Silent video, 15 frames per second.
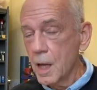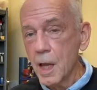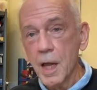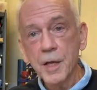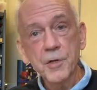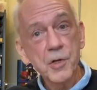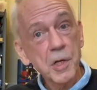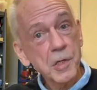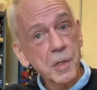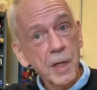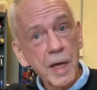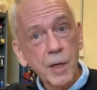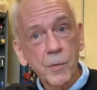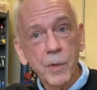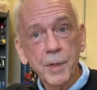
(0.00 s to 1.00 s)
And just
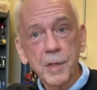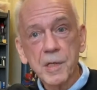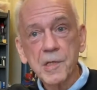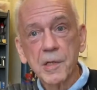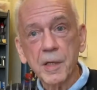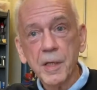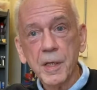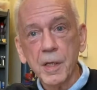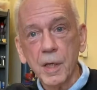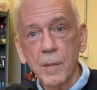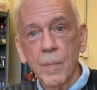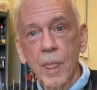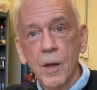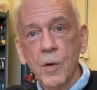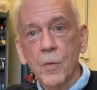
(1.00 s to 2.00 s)
like with the
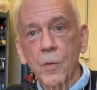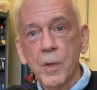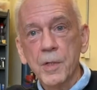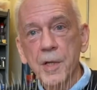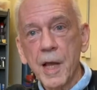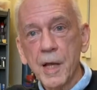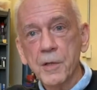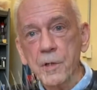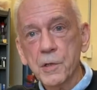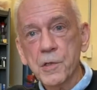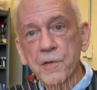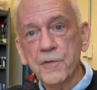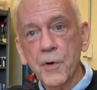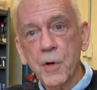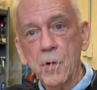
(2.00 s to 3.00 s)
slinky, when Daniel's
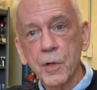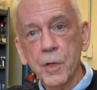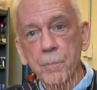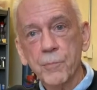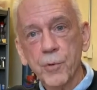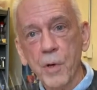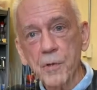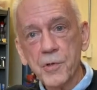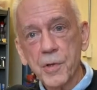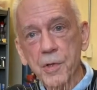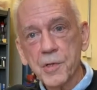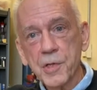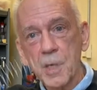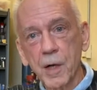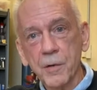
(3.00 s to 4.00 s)
phone approached the
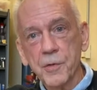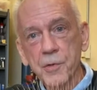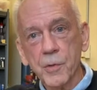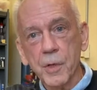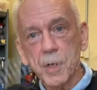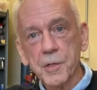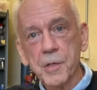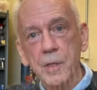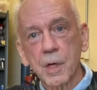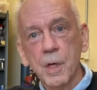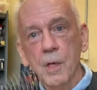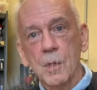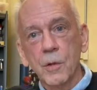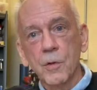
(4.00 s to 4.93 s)
sound source,